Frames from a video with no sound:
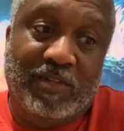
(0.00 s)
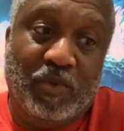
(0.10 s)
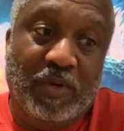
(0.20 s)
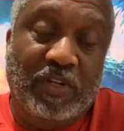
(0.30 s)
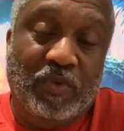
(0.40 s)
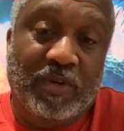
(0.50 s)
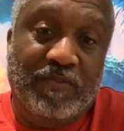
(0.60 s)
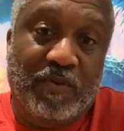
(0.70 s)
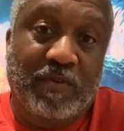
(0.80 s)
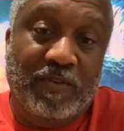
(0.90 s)

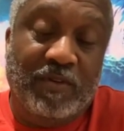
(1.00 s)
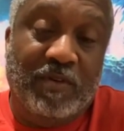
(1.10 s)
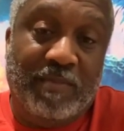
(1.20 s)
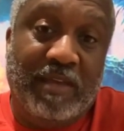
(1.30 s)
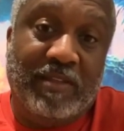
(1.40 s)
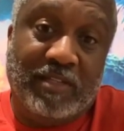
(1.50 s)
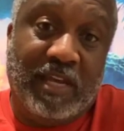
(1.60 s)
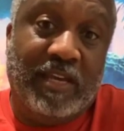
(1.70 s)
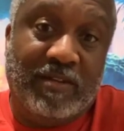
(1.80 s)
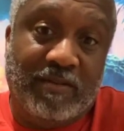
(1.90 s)
2024, if you do the math, is
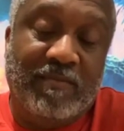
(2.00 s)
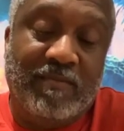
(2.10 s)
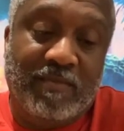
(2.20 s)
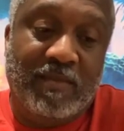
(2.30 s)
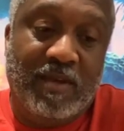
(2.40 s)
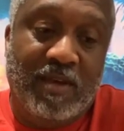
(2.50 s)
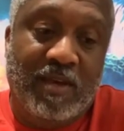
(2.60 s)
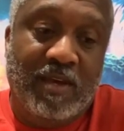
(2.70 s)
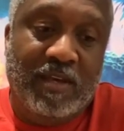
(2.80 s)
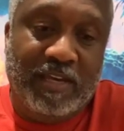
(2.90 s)
8.
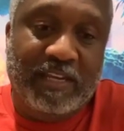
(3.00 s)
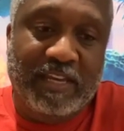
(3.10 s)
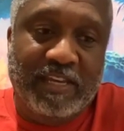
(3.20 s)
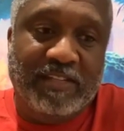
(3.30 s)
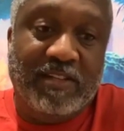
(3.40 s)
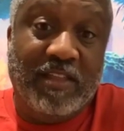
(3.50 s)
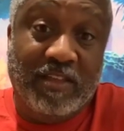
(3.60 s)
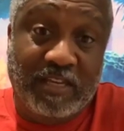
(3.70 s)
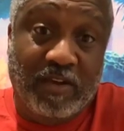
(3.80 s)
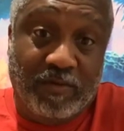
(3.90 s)
It is
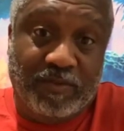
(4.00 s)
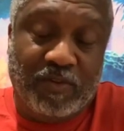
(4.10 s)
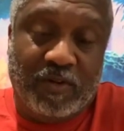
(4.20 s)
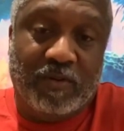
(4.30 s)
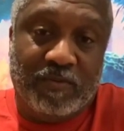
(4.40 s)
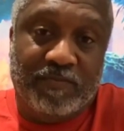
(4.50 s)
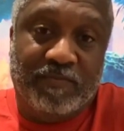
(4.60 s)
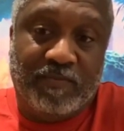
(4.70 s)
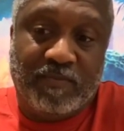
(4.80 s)
the year of struggle.